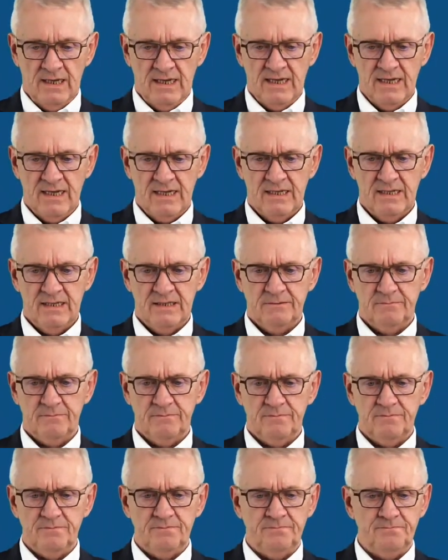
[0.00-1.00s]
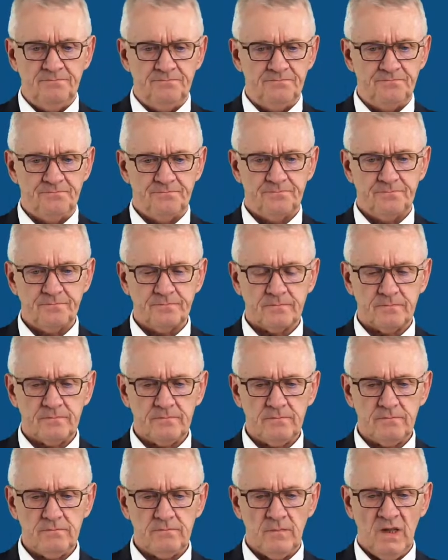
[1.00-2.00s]
The
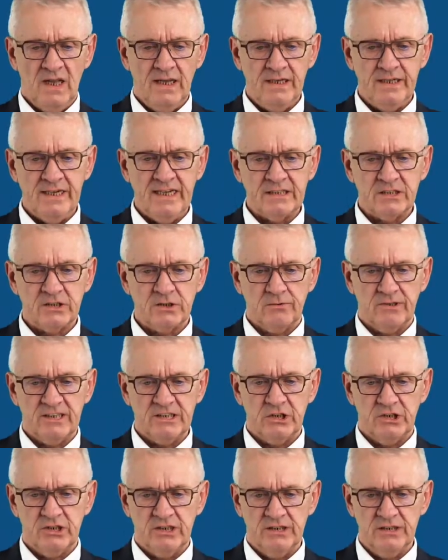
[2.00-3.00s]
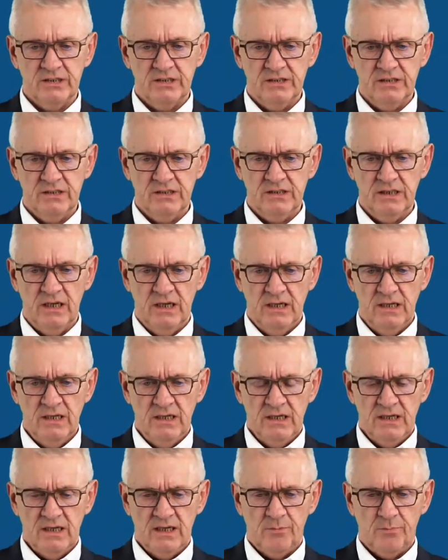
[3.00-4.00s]
next question.
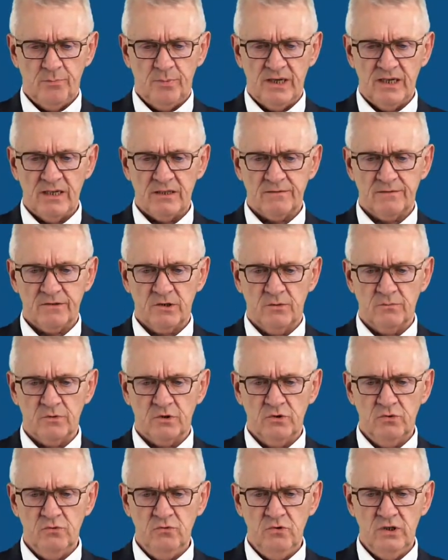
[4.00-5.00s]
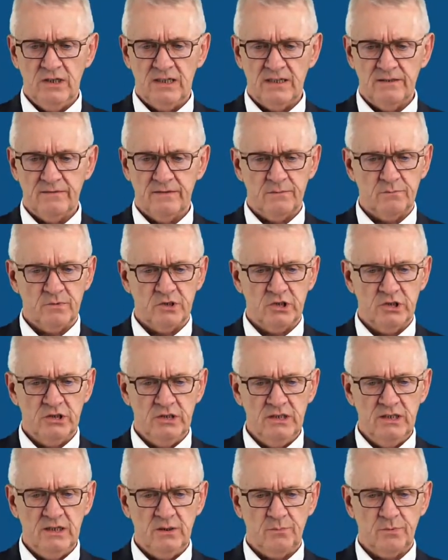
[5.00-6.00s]
Apart from tool life and
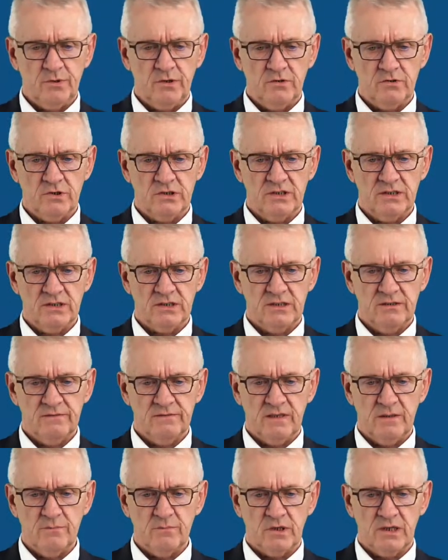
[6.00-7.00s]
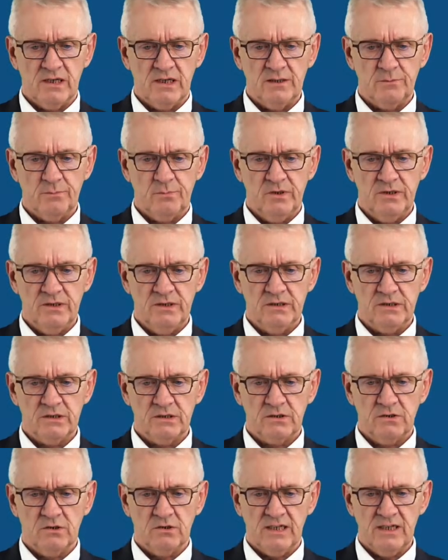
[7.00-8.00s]
machining process, if I'm right,
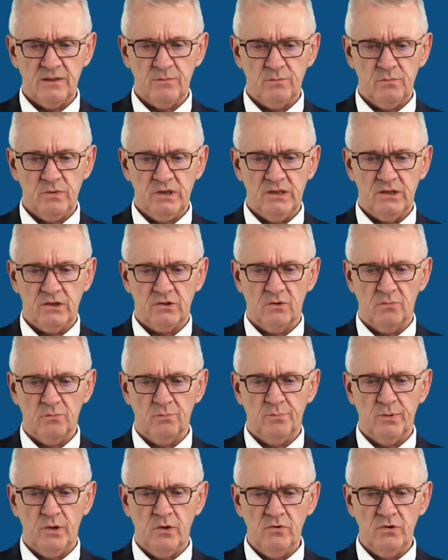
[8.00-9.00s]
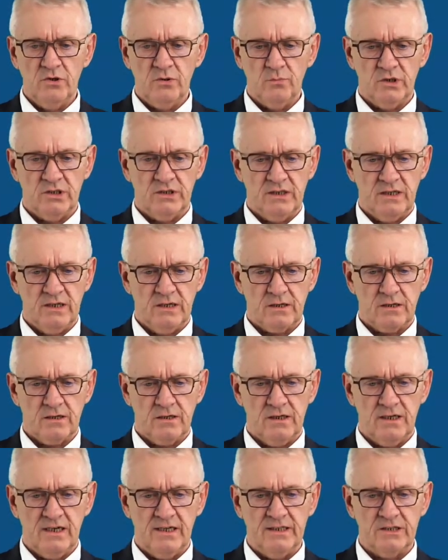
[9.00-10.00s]
please correct me, the component
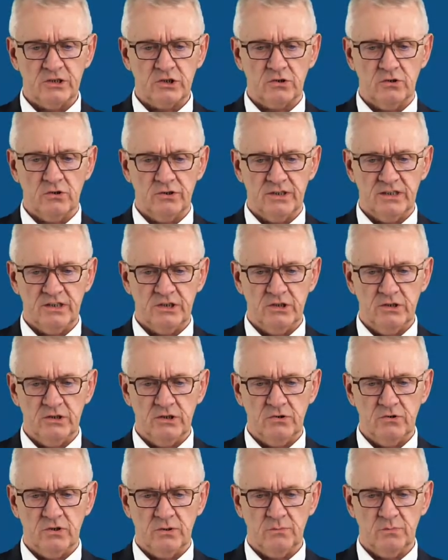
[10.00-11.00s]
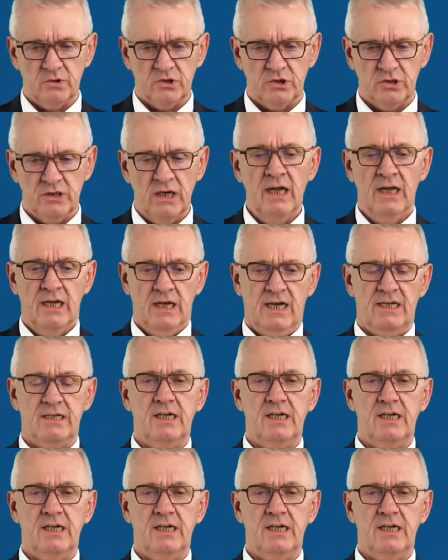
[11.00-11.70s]
material and its condition during machine.